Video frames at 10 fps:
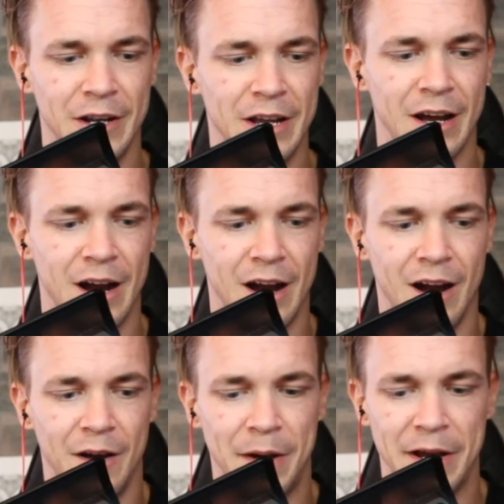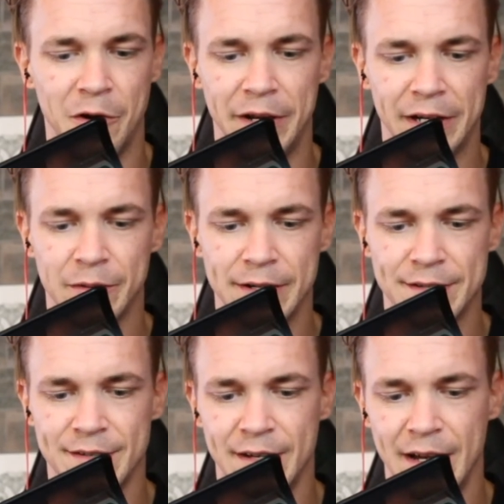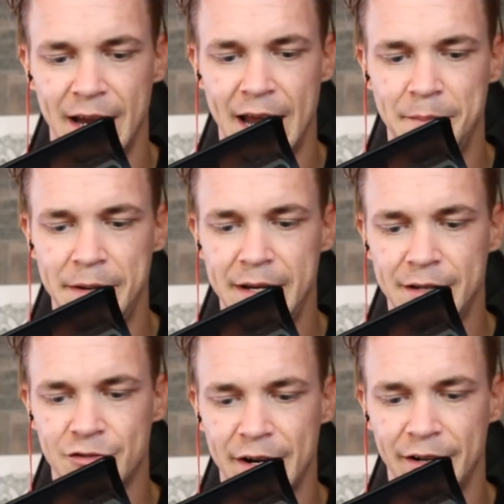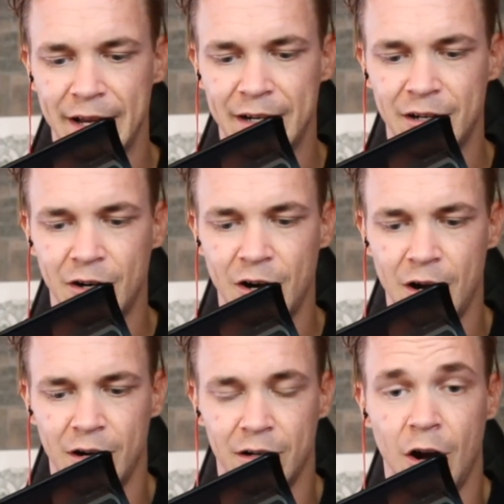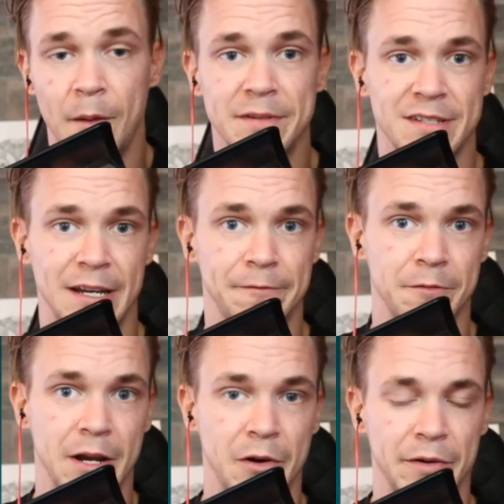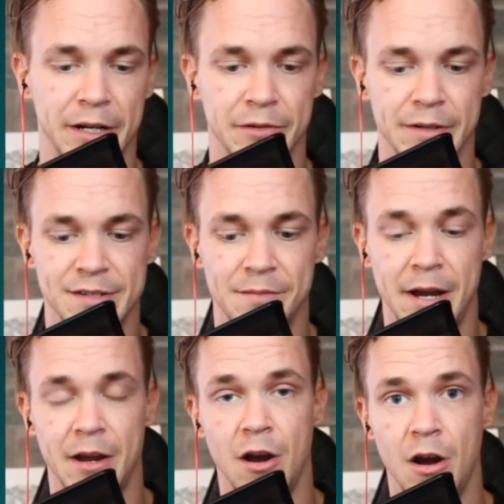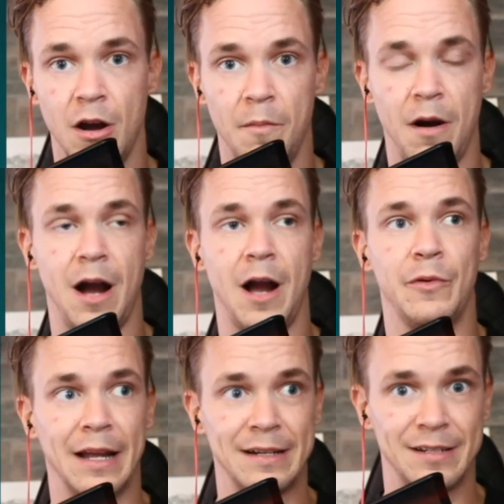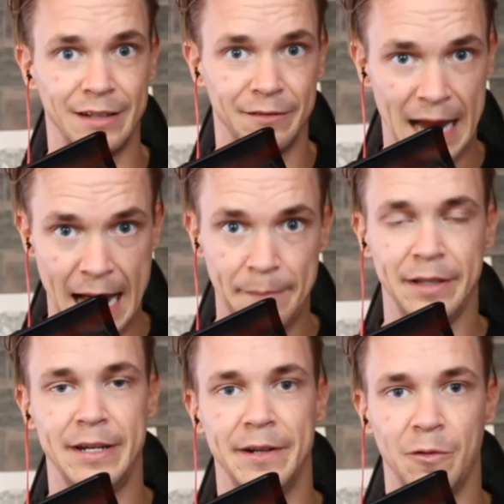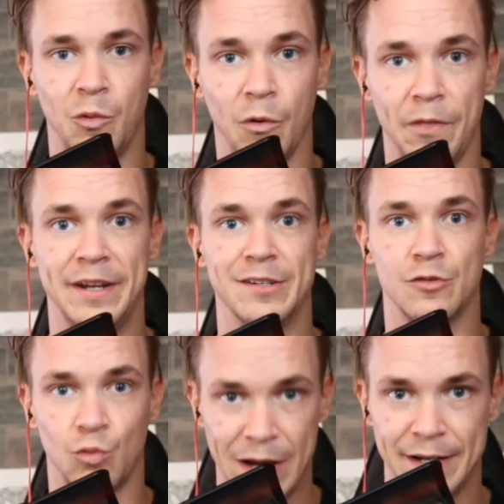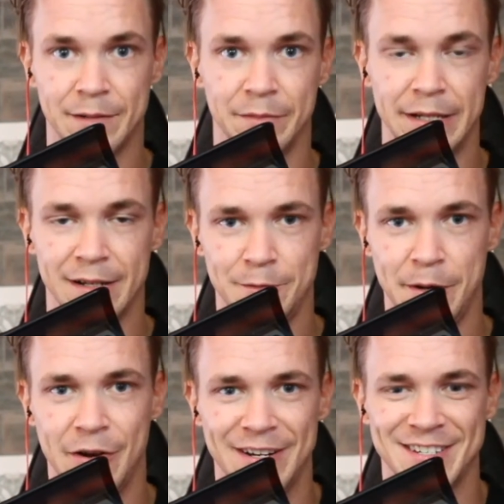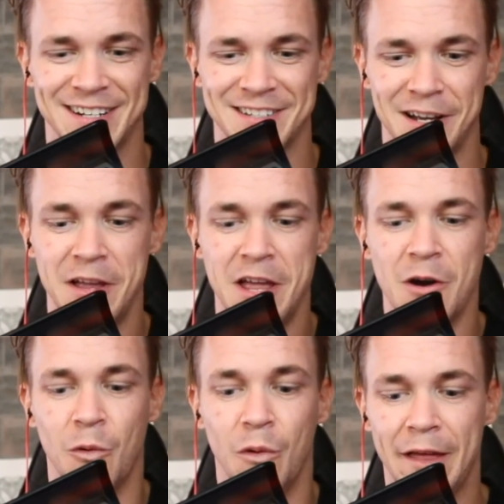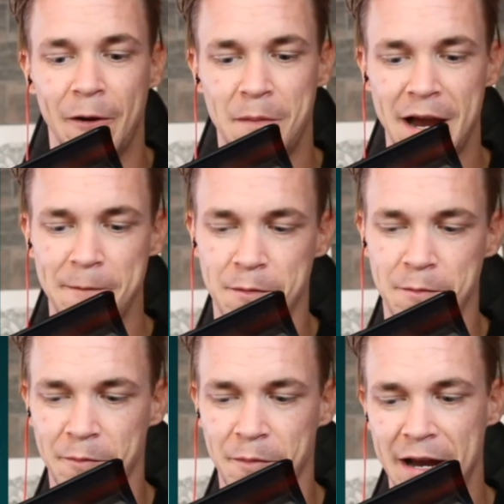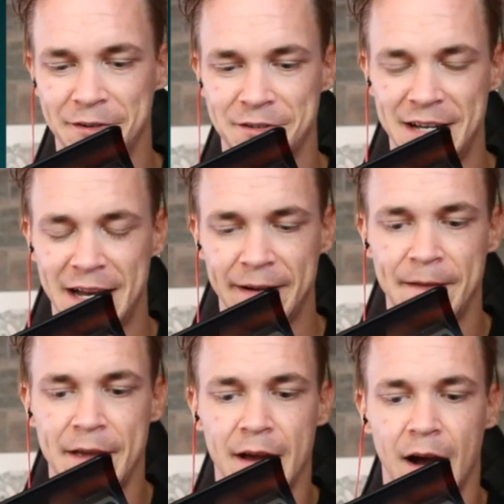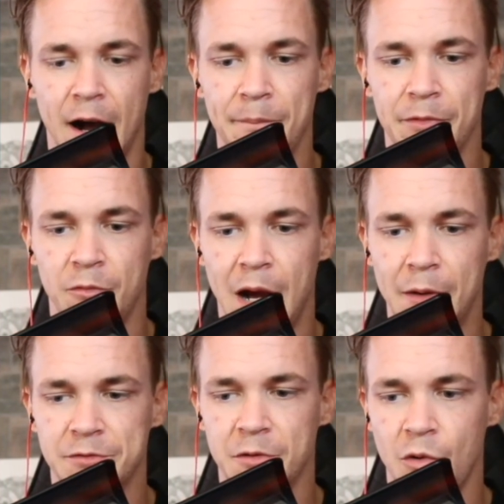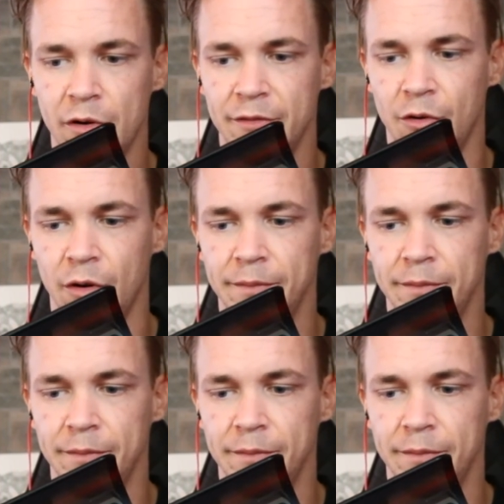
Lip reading: my own ignorance and me trying to compensate for my own ignorance and I would like to live happily in a world that is randomly experiencing itself without my understanding. I was rewarded for it.